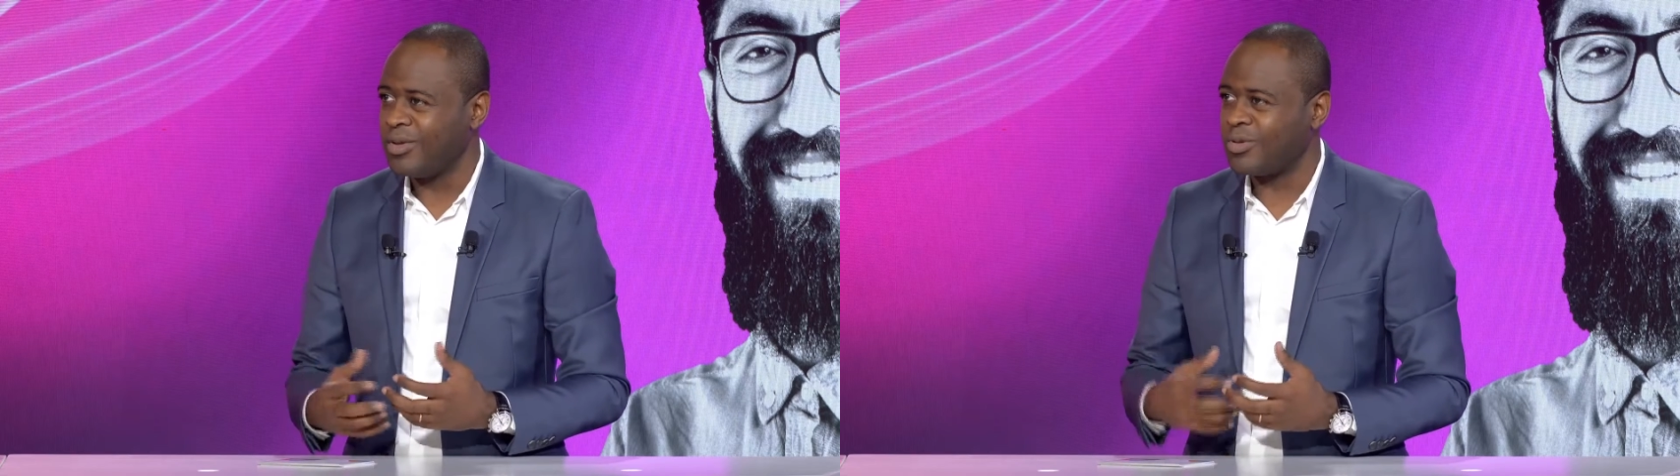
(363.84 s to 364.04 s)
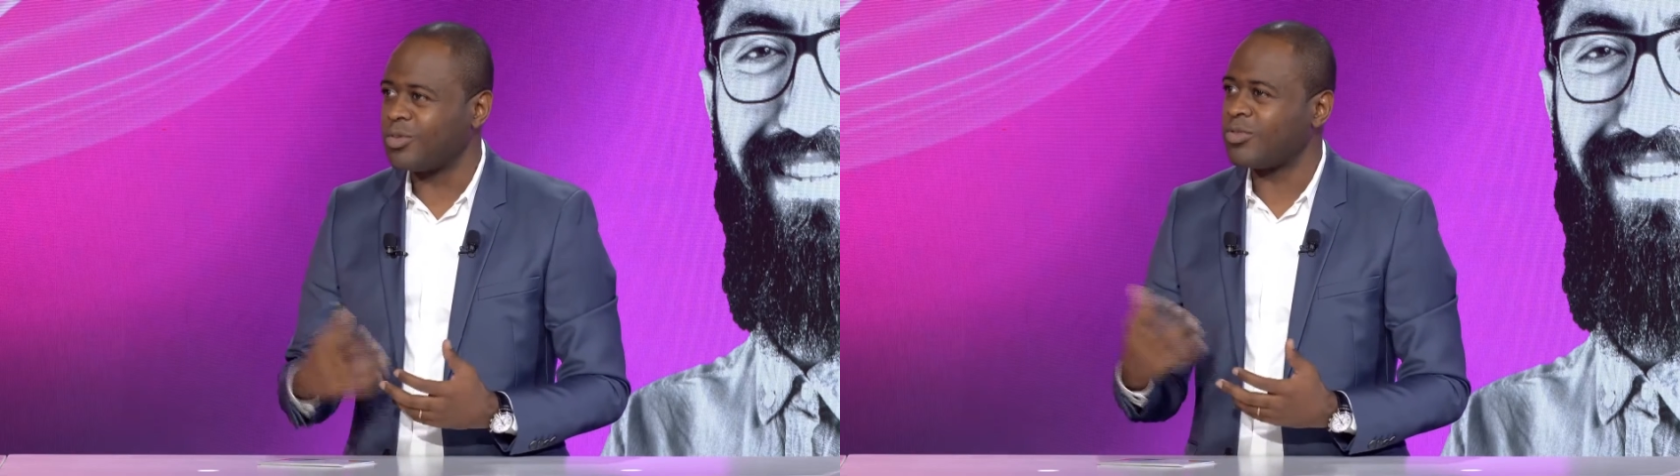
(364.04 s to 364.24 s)

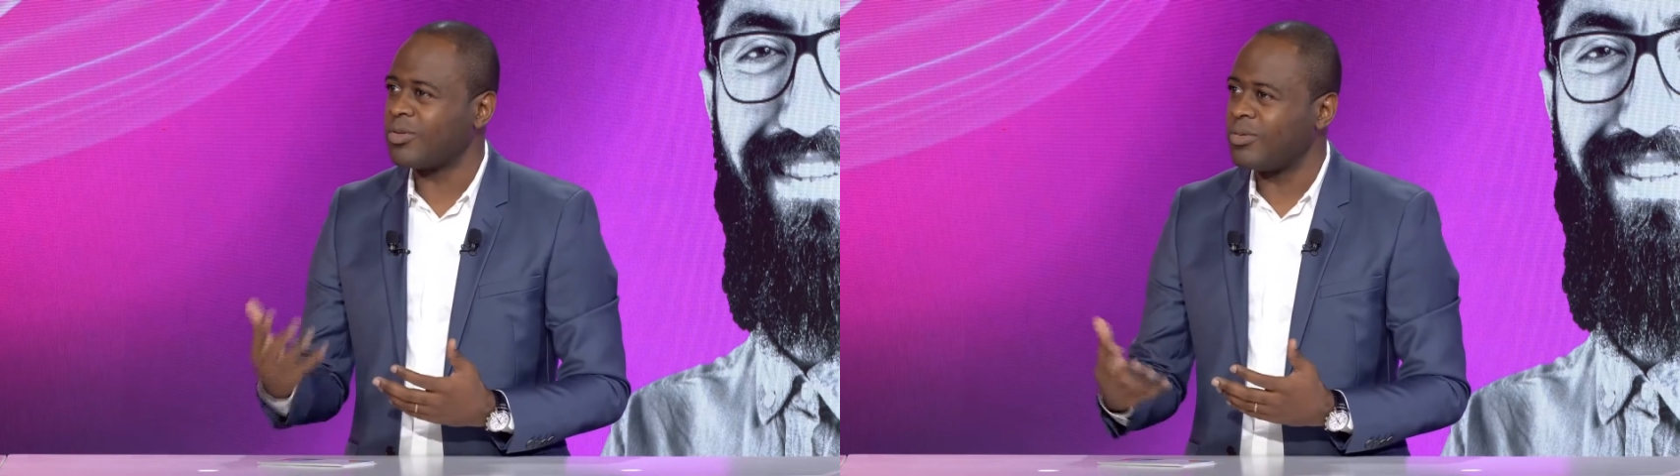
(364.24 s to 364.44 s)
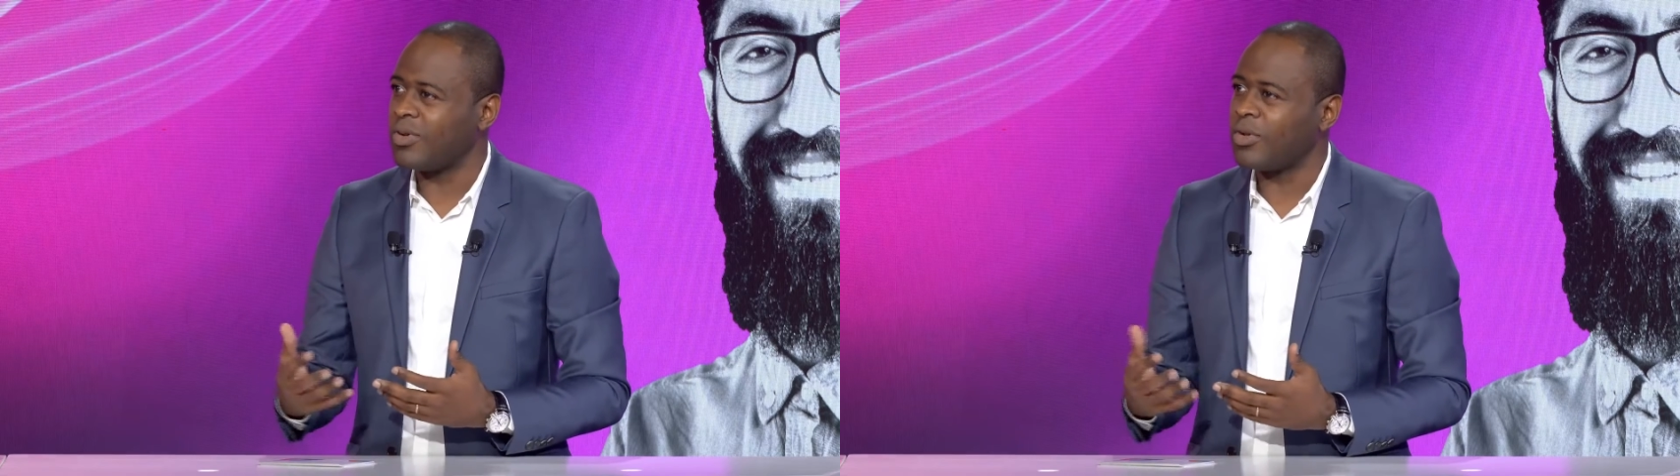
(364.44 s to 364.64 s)
the
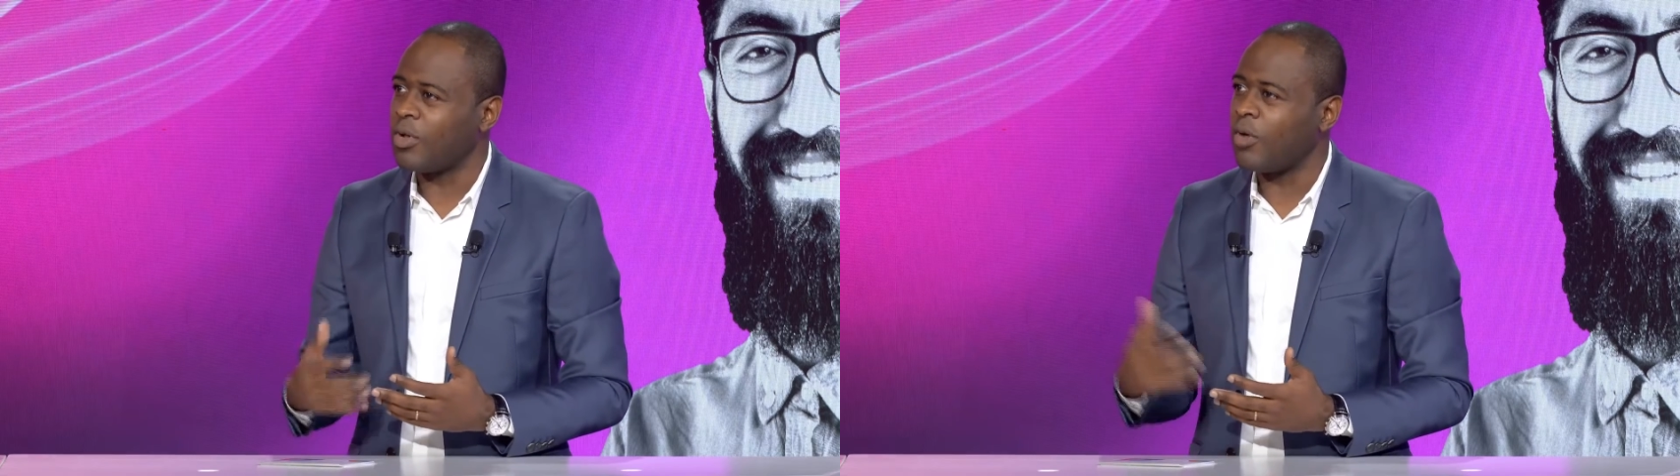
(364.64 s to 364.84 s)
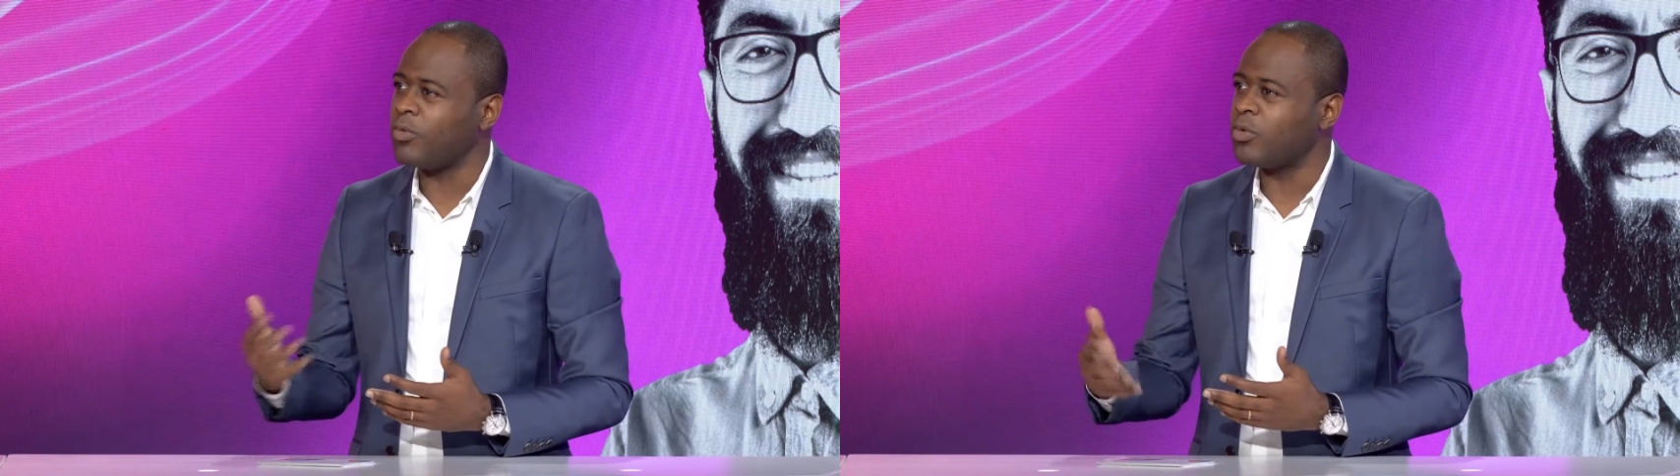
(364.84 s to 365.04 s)
subscription
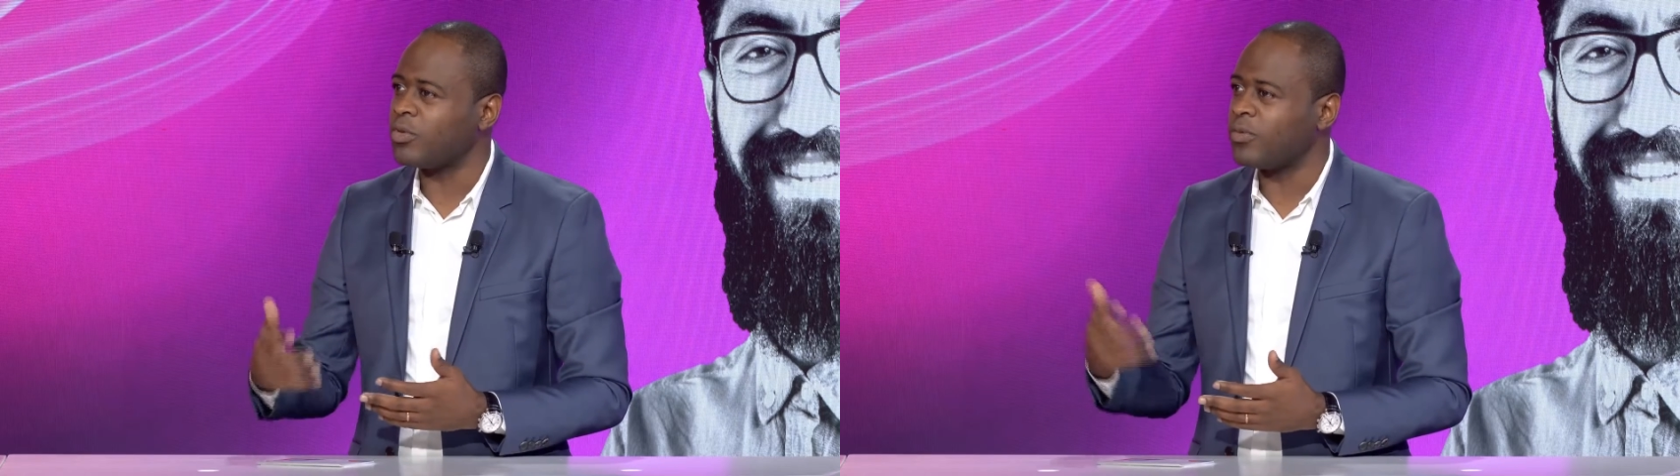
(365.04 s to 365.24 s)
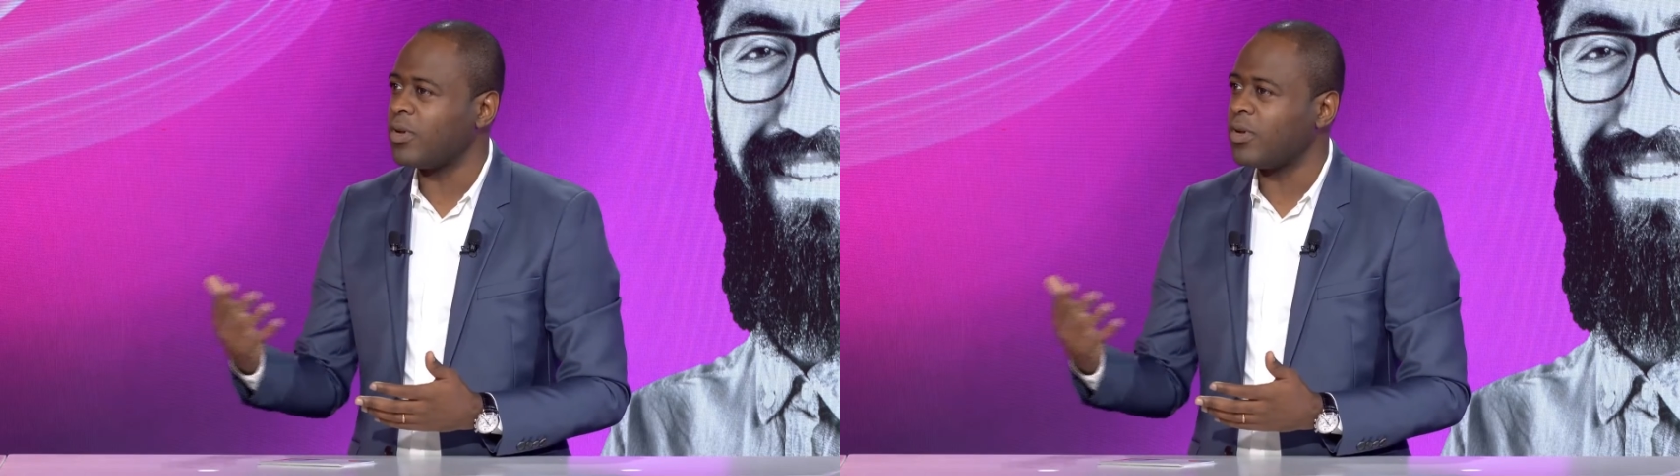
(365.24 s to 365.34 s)
of those